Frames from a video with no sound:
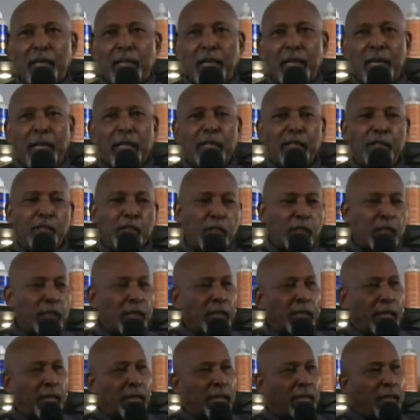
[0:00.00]
and he's
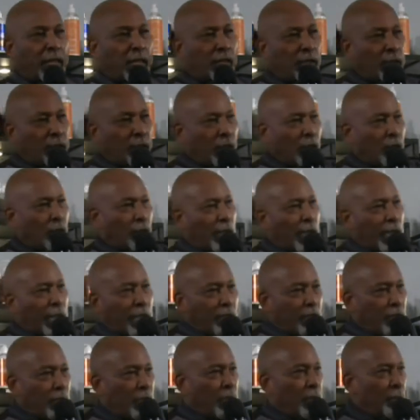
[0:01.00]
clear on
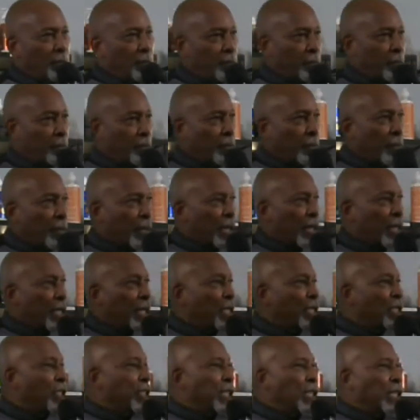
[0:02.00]
location.
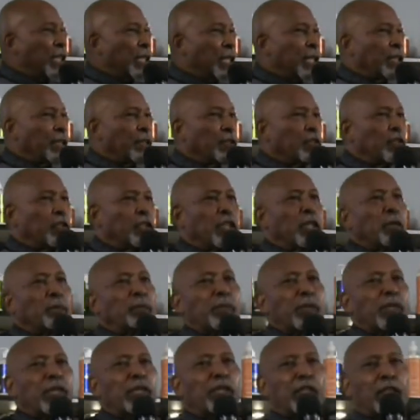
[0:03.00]
He's clear on
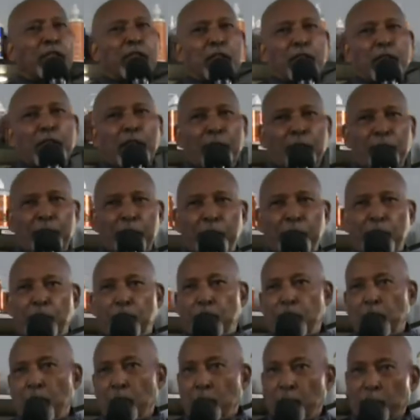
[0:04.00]
geopolitical
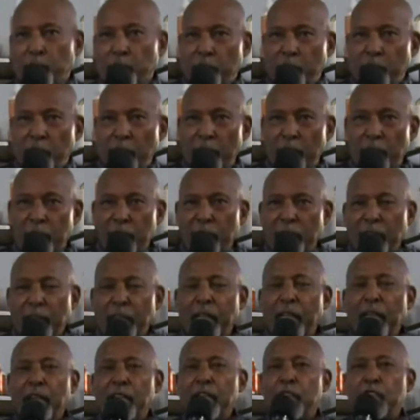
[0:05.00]
definition of his state.
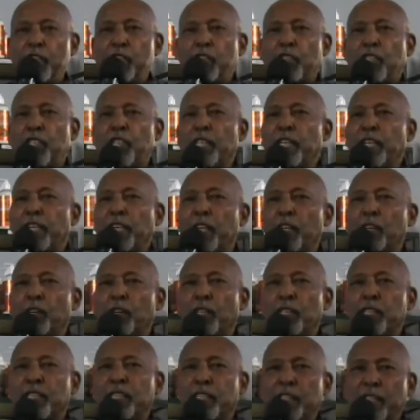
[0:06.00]
He's clear
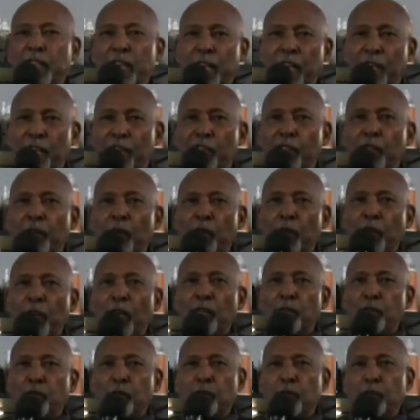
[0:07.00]
on his
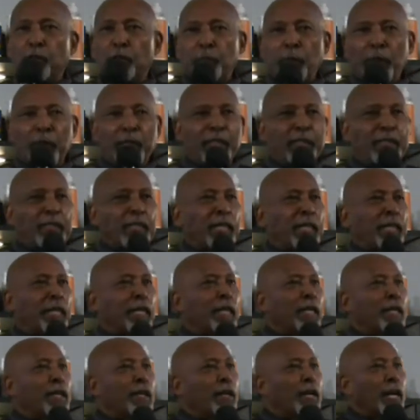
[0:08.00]
ethno-cultural space.
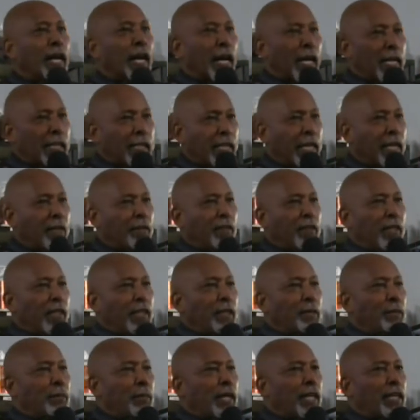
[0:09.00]
As
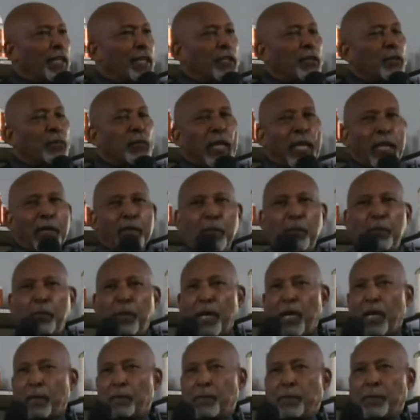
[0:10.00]
African Americans, we have a
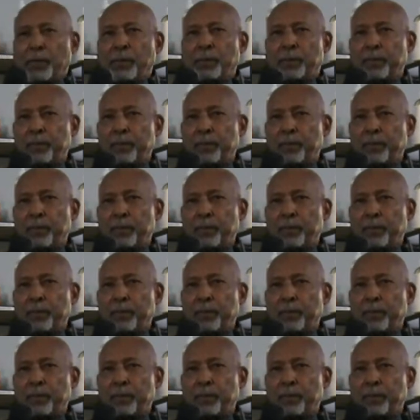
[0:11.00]
problem.